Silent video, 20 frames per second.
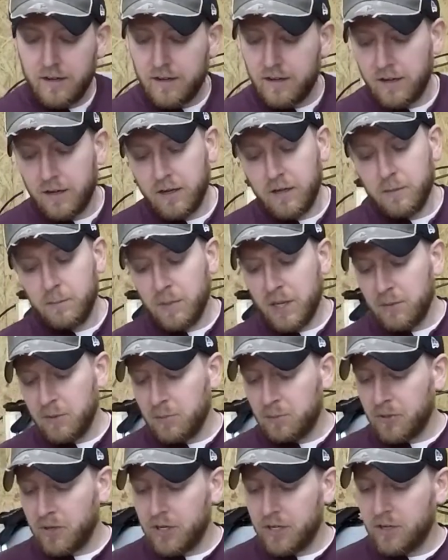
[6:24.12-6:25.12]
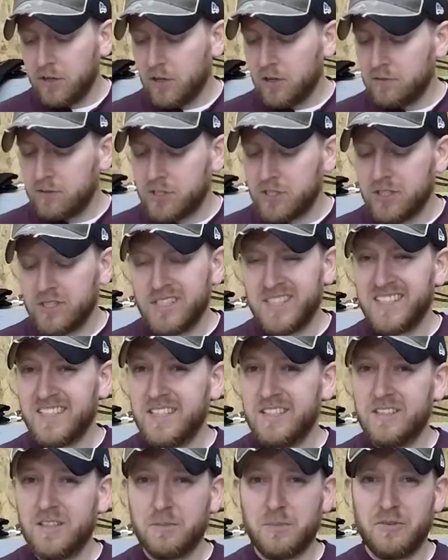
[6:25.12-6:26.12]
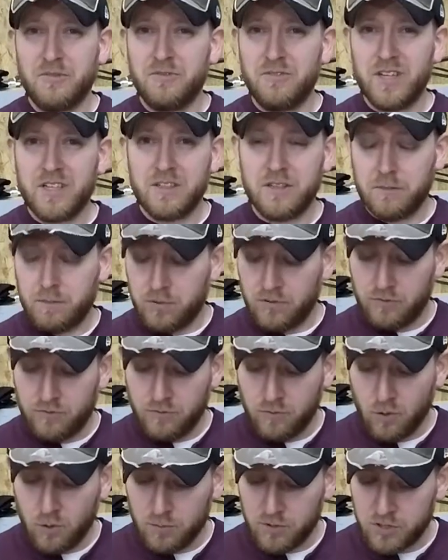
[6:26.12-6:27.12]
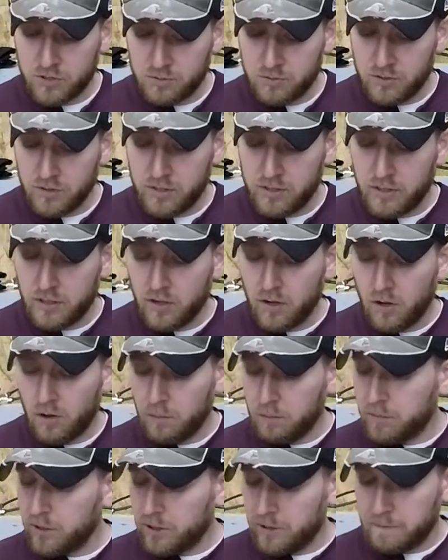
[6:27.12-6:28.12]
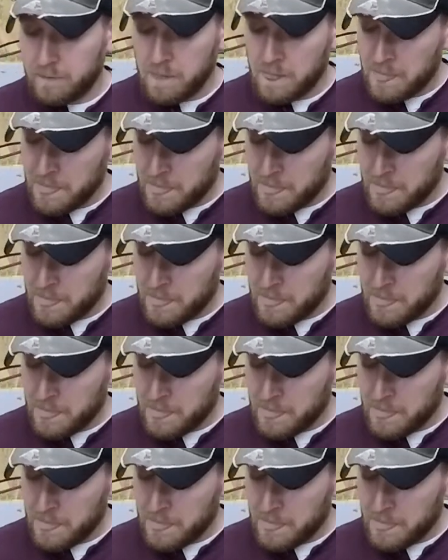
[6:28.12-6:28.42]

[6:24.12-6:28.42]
Uh, it made me pretty nervous. It didn't end up affecting performance really at all, but